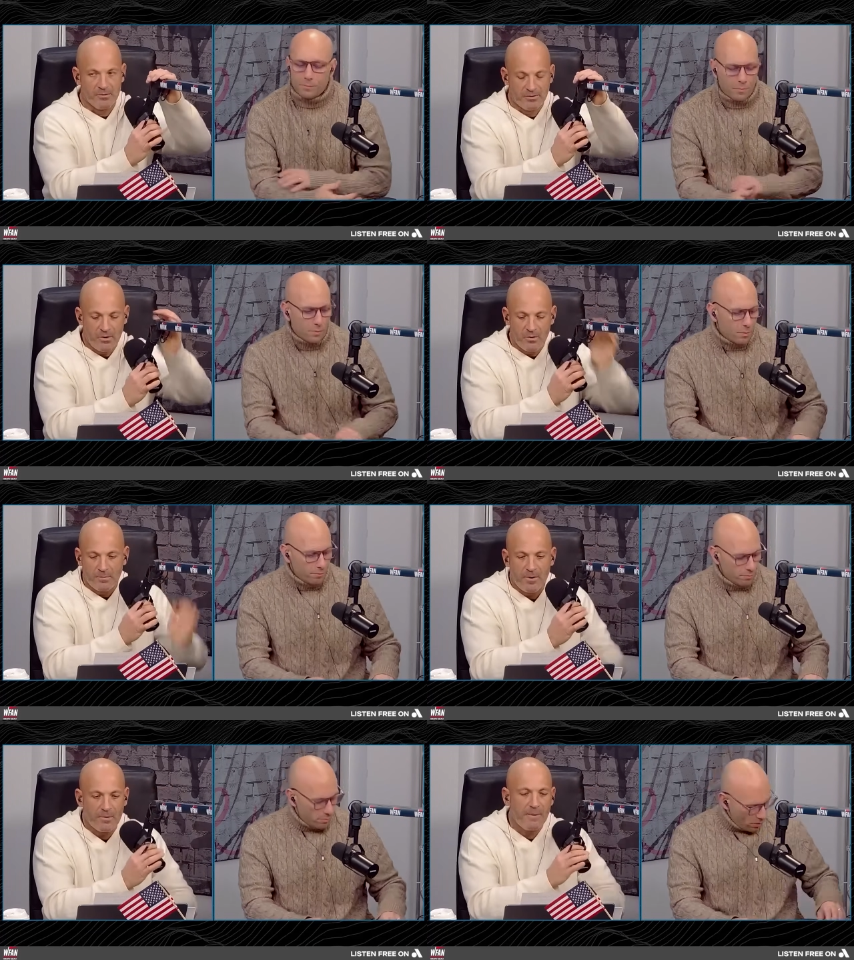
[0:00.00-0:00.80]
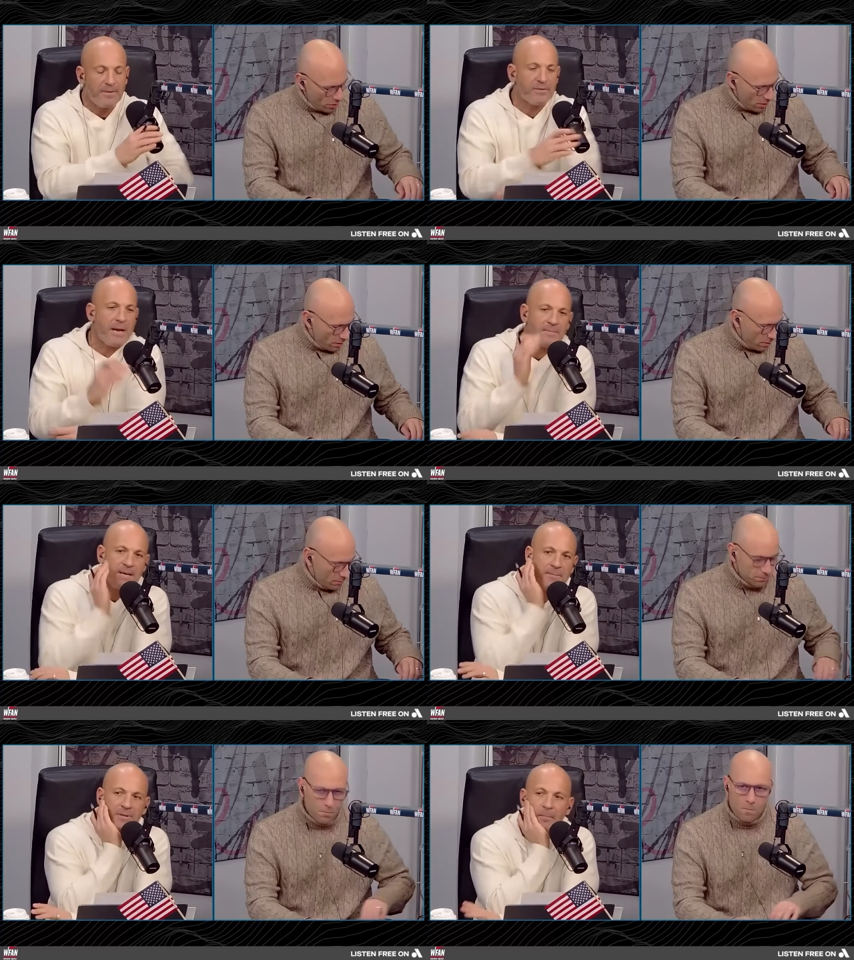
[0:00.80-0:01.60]
Speaker 1: don't appear to be the same
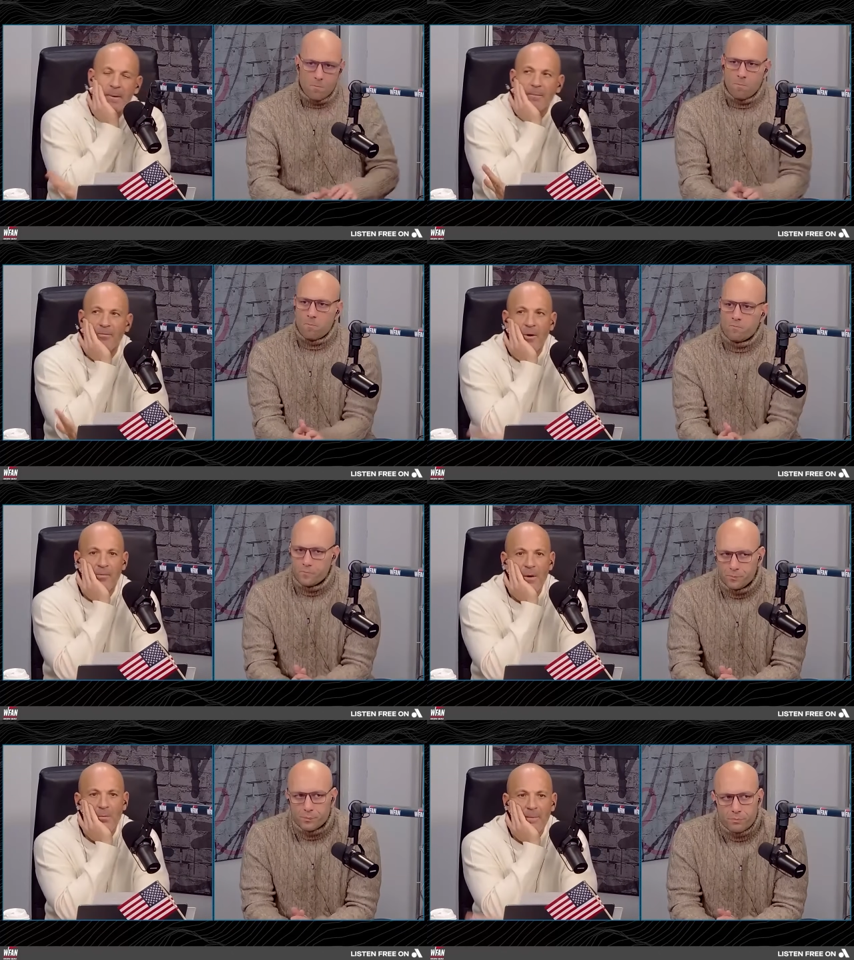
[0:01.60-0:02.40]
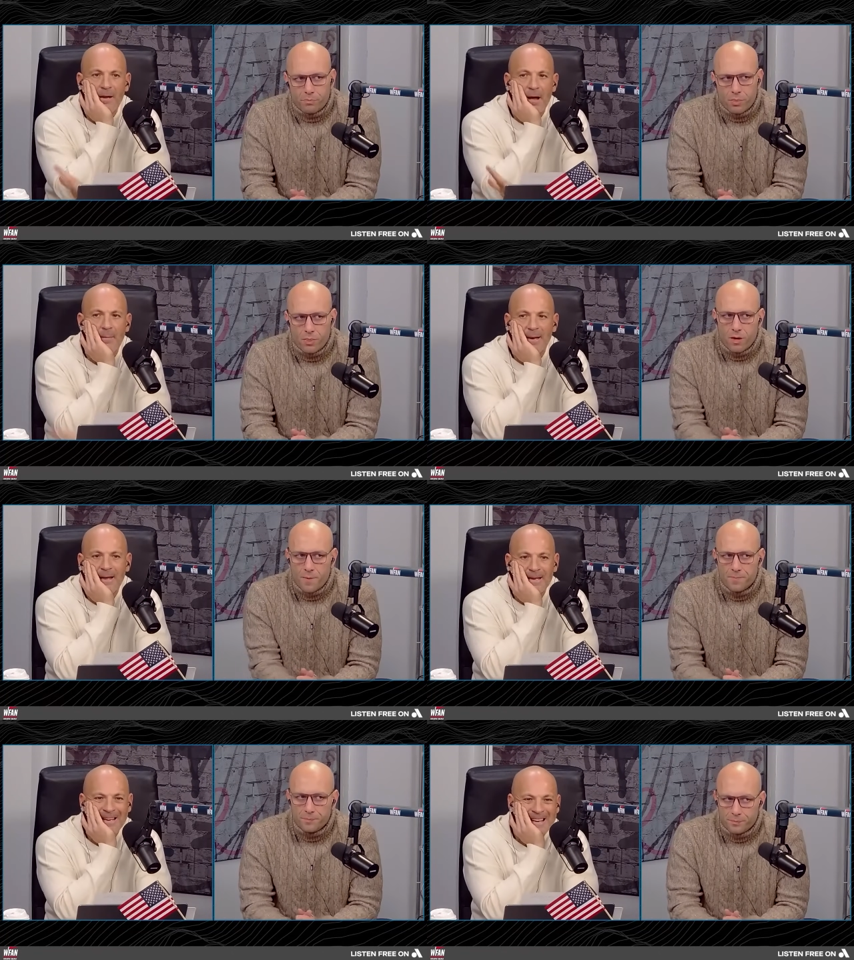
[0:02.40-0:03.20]
team some people thought they would be coming
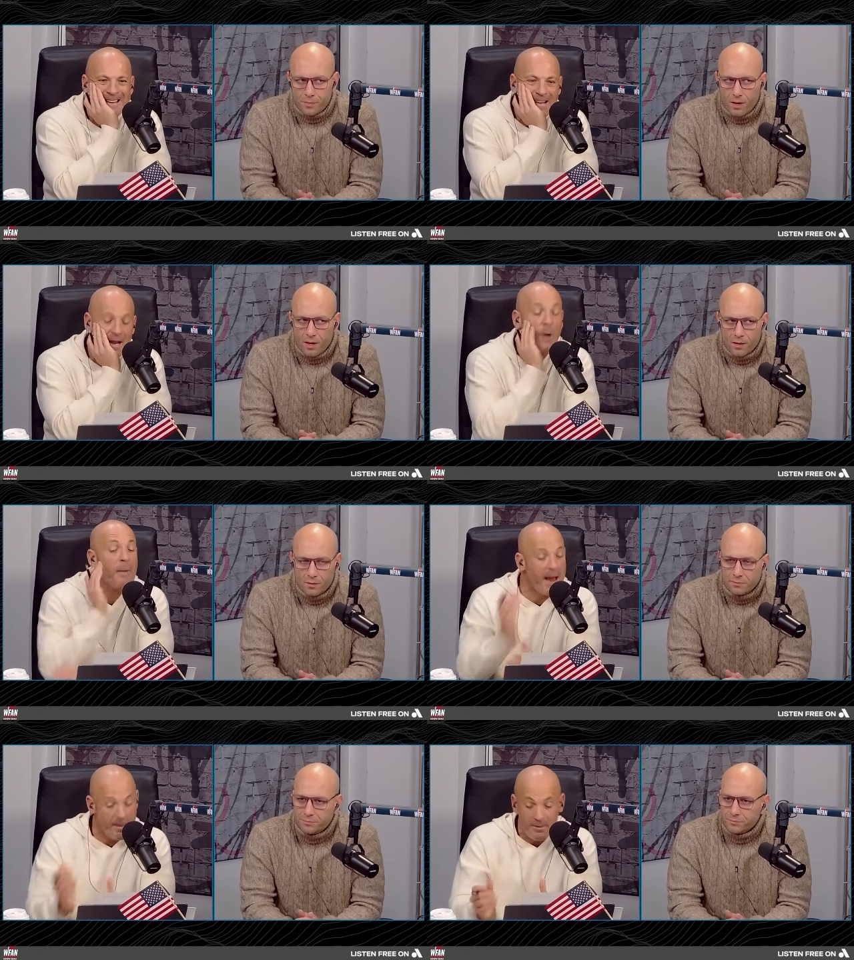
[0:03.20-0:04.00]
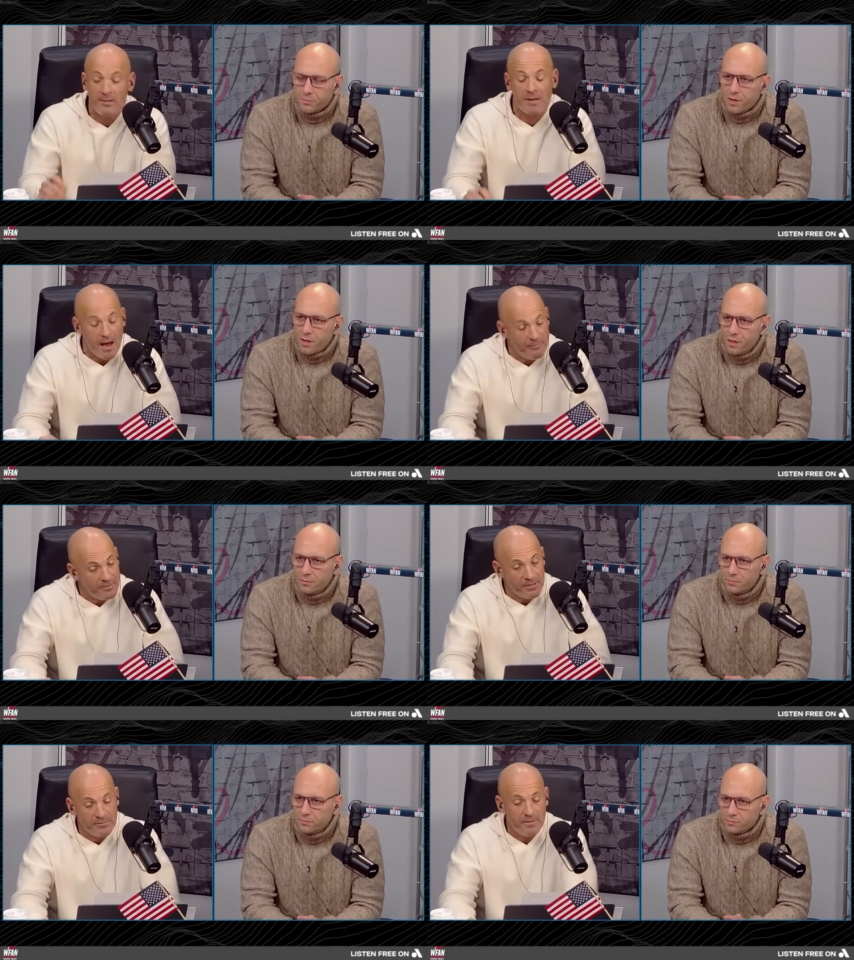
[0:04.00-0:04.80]
in. You know, Miami's
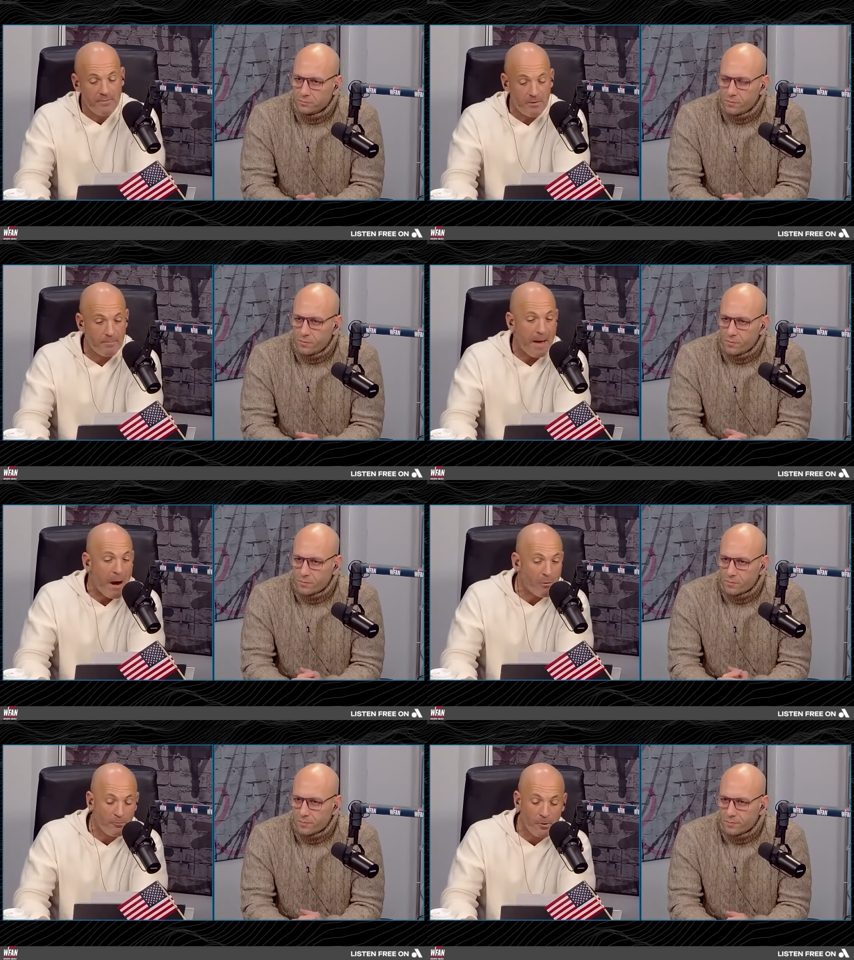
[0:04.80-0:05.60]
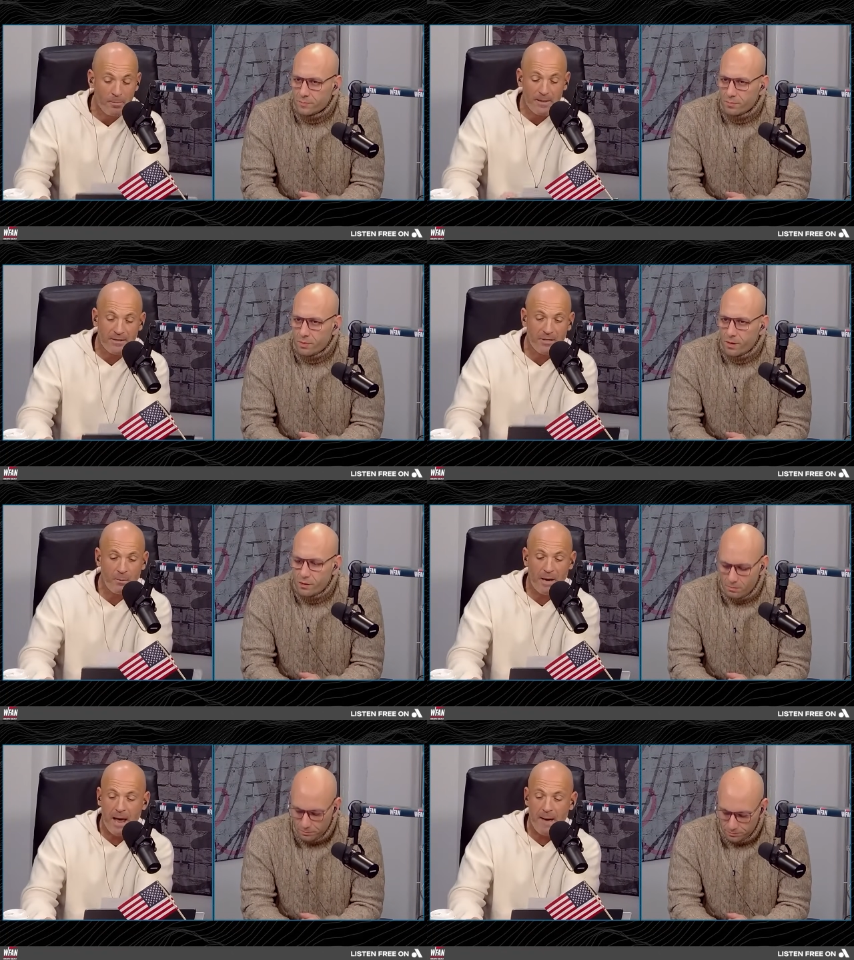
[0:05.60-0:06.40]
obviously very powerful, but let's see
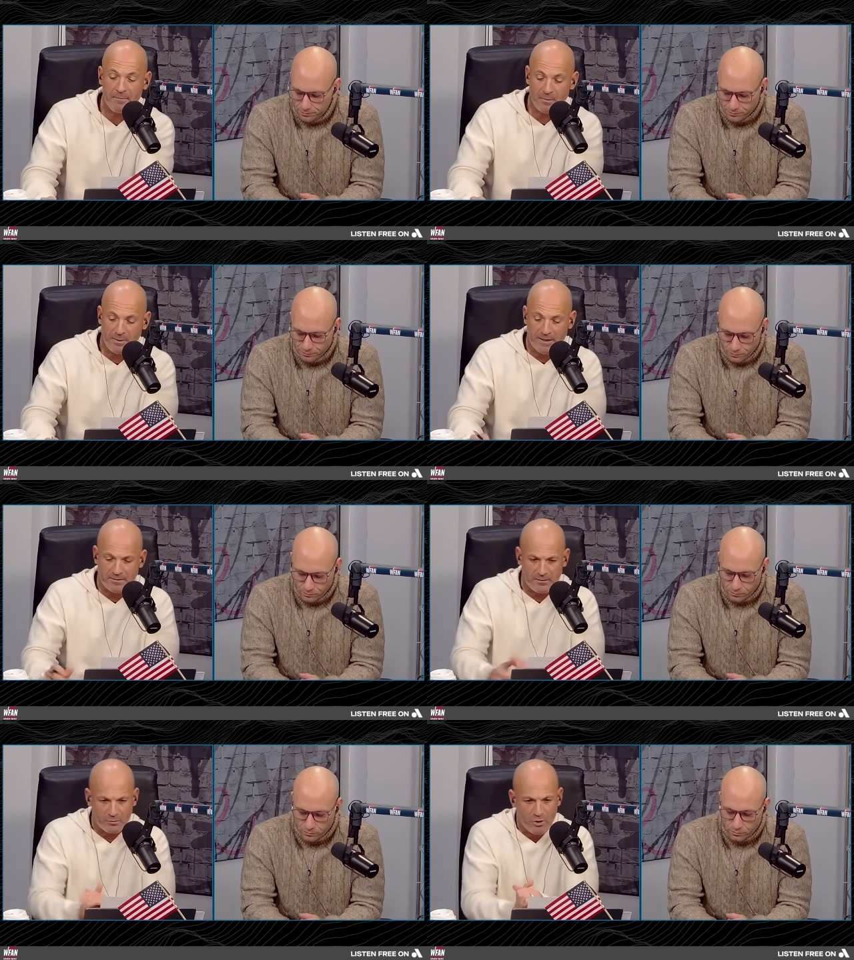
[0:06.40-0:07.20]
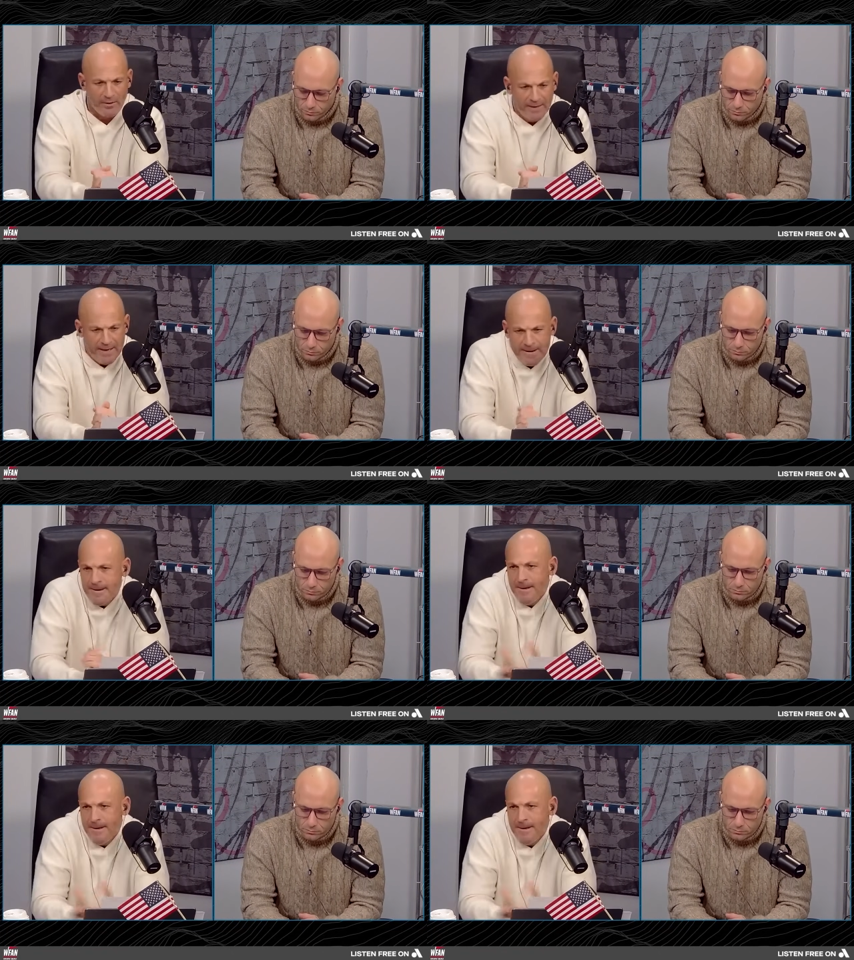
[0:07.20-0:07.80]
what happens when it gets a little chilly.